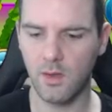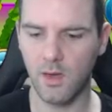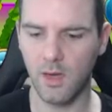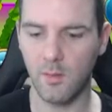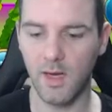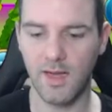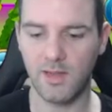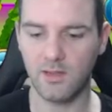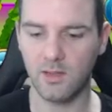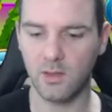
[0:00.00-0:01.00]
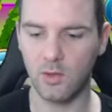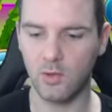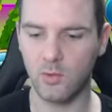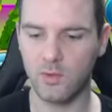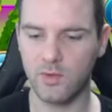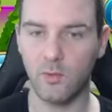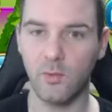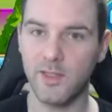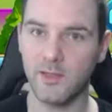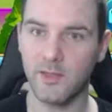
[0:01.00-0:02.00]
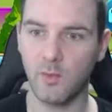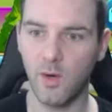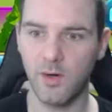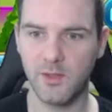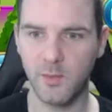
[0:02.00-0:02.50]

I might actually lose the Richard March